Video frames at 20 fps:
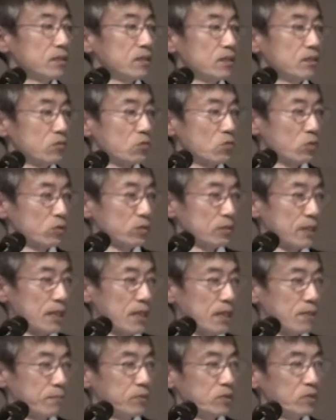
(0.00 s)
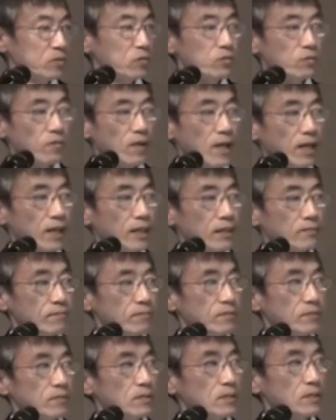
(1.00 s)
it goes up to
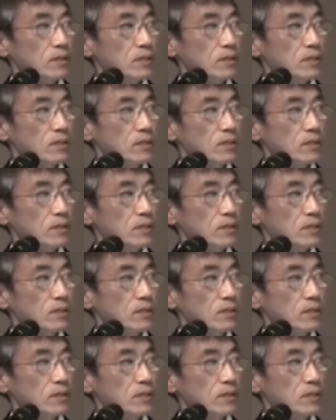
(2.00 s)
5.